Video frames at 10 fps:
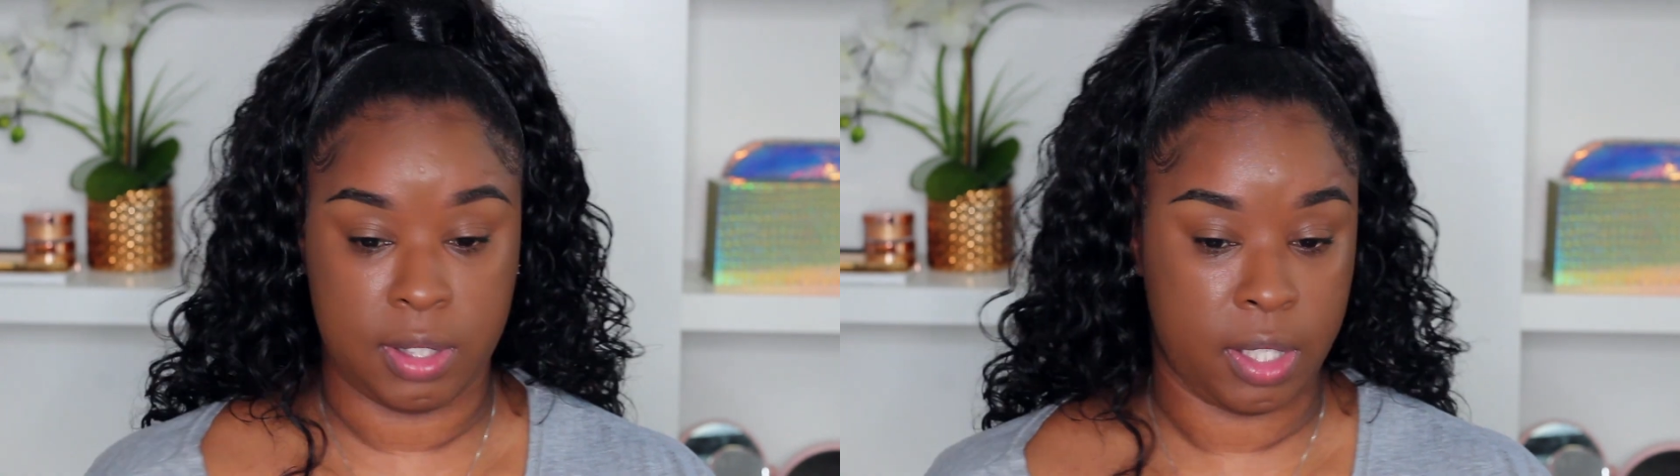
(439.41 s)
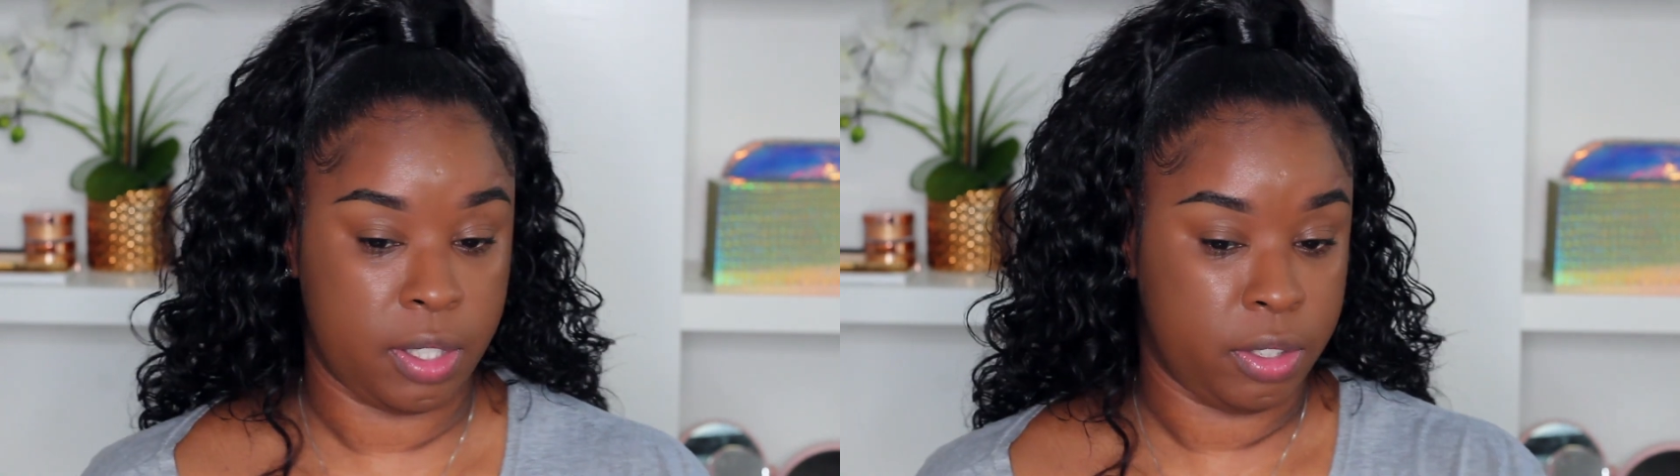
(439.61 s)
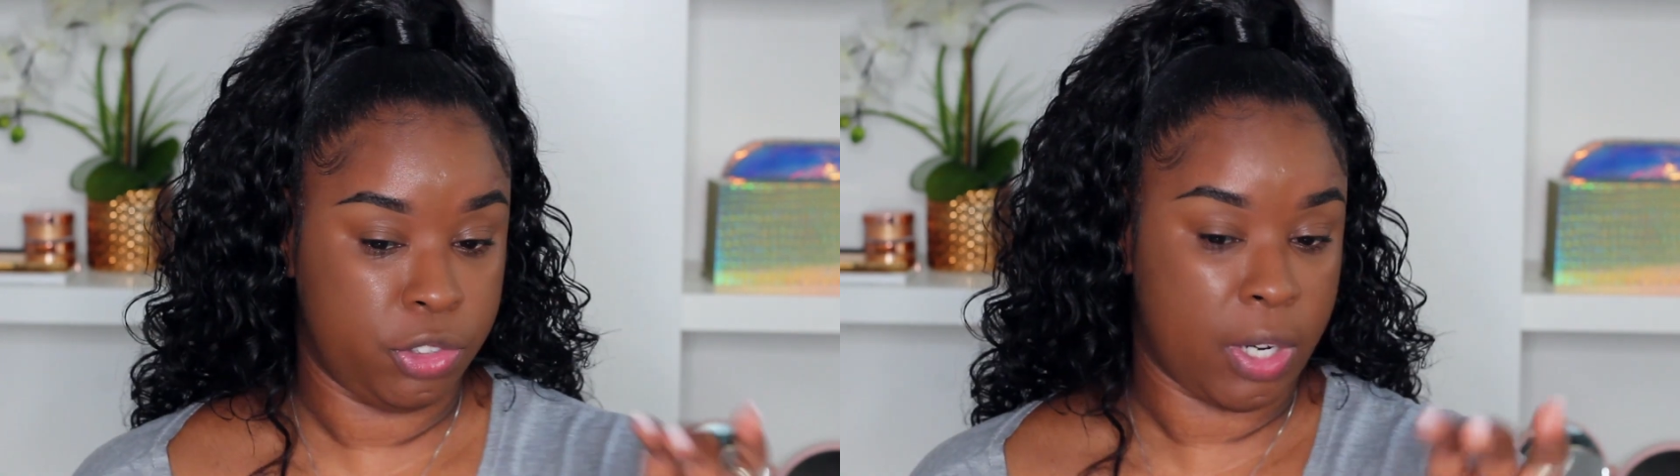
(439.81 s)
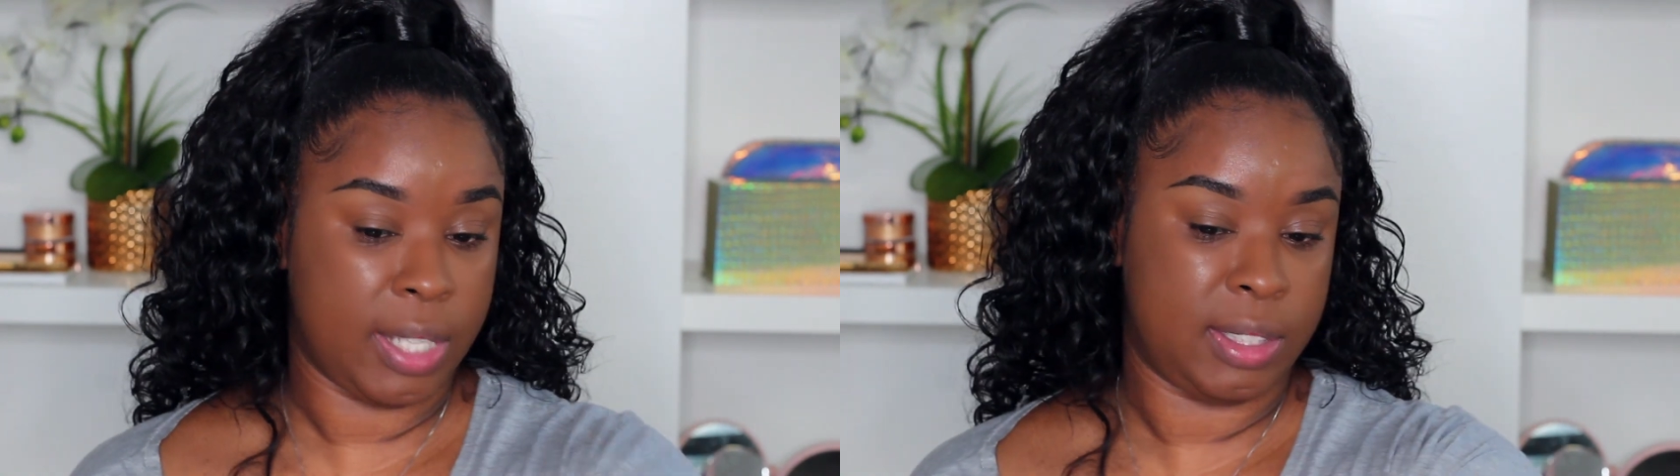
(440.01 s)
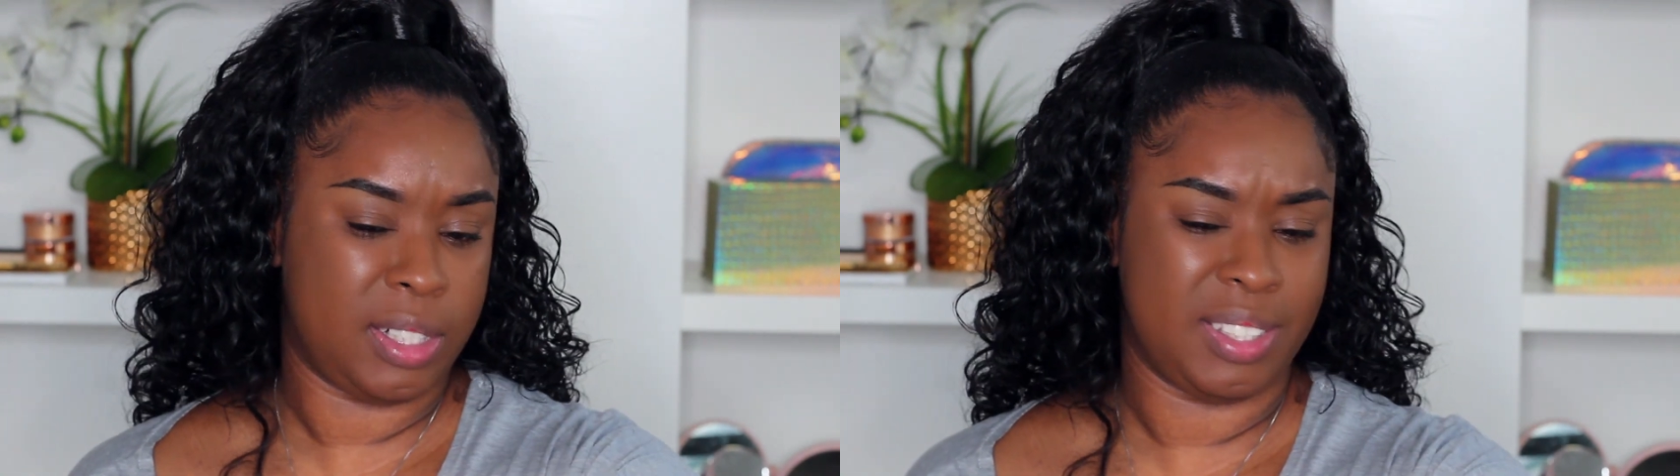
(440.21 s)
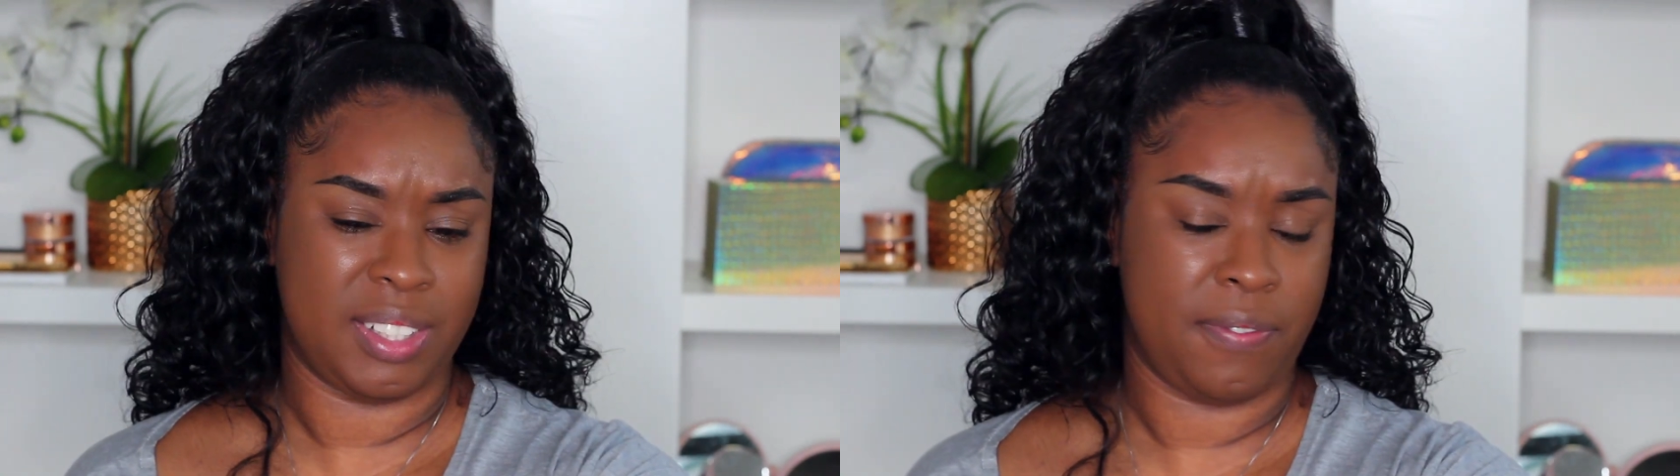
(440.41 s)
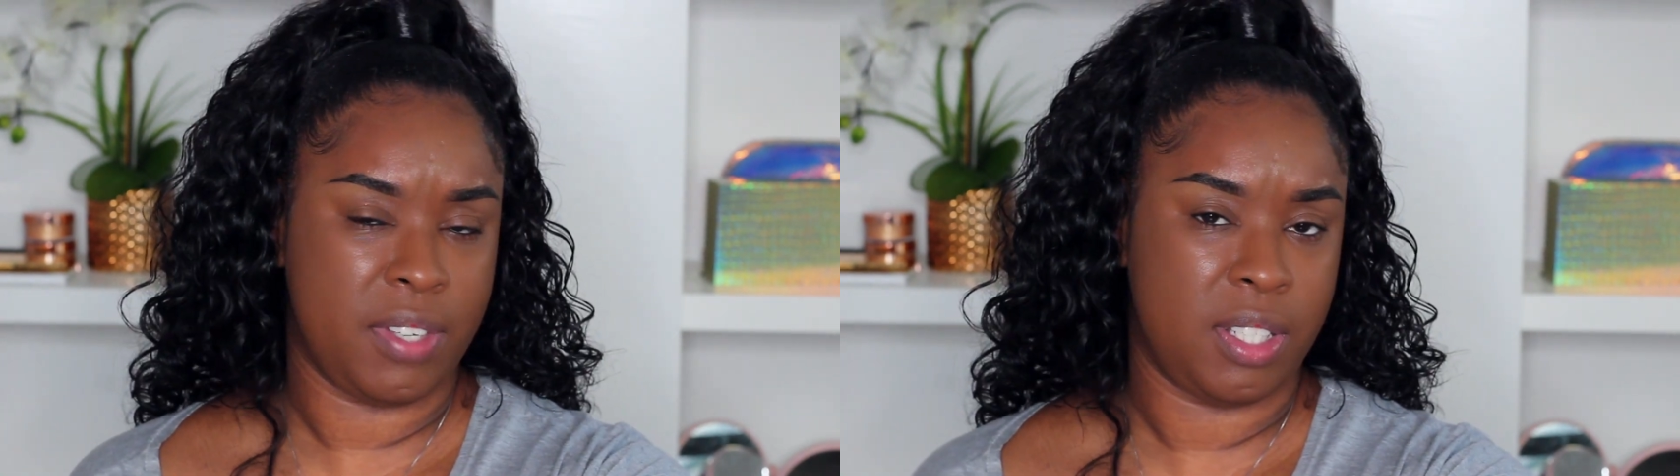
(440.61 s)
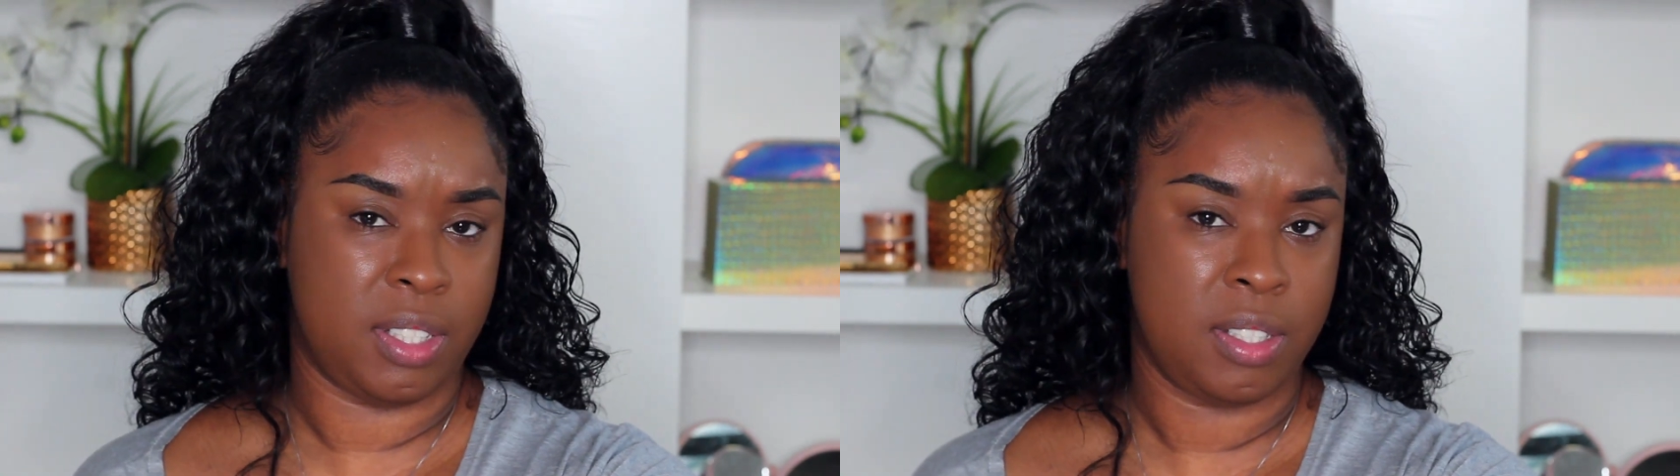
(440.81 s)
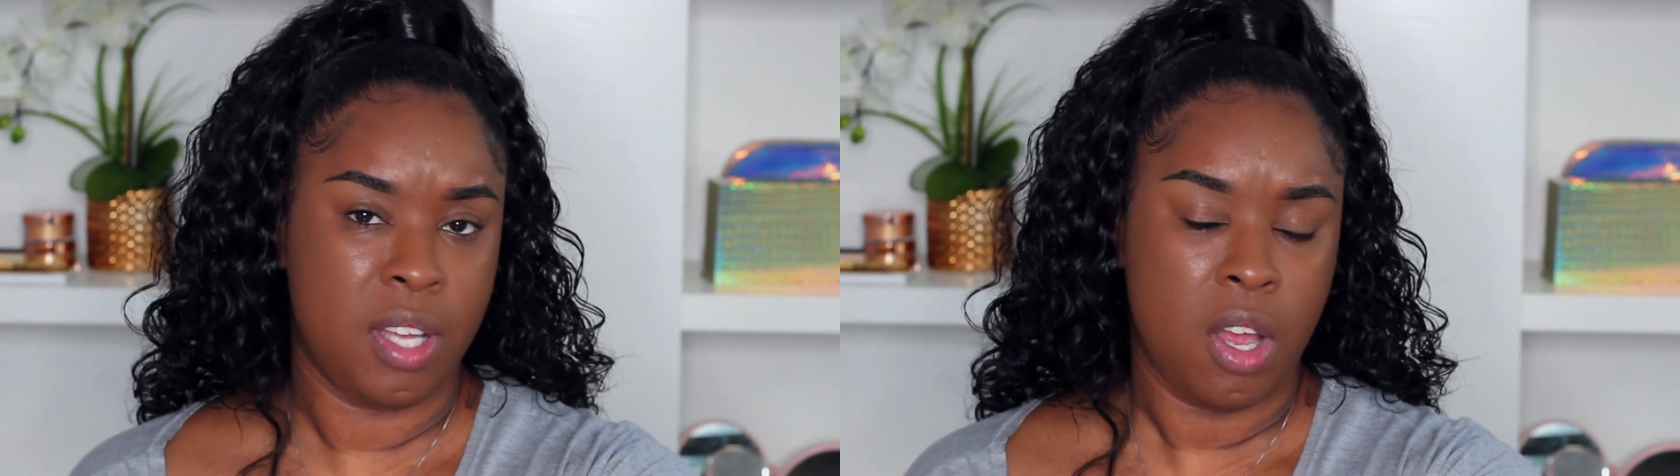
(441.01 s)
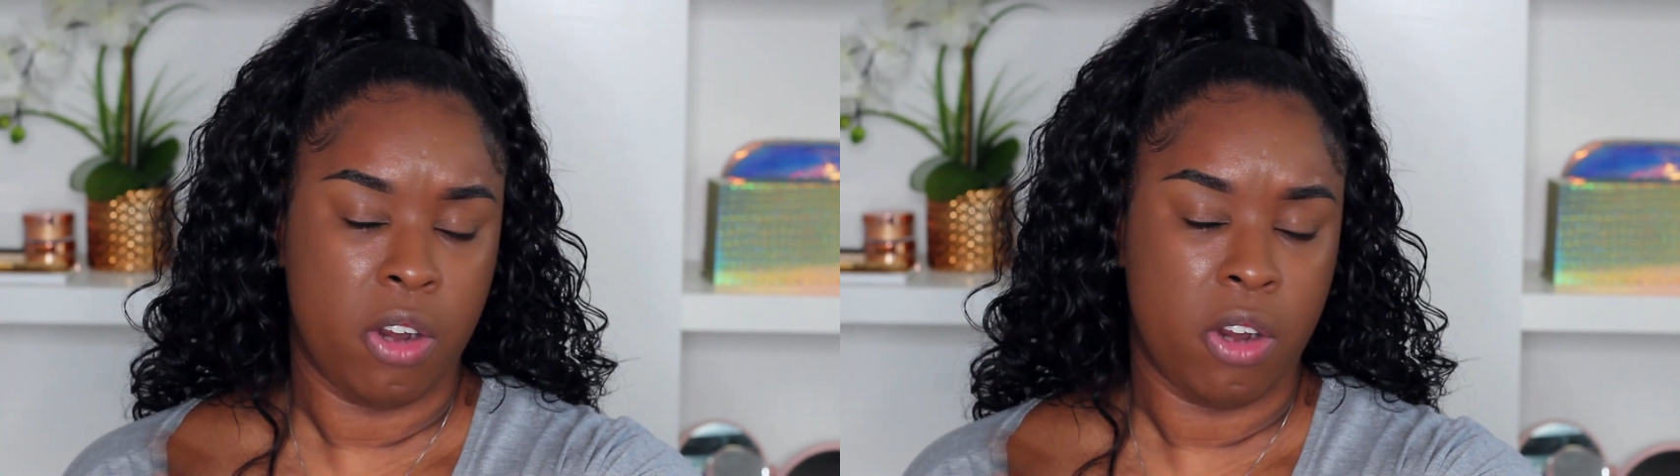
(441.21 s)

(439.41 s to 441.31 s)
Nothing drastic. Doesn't feel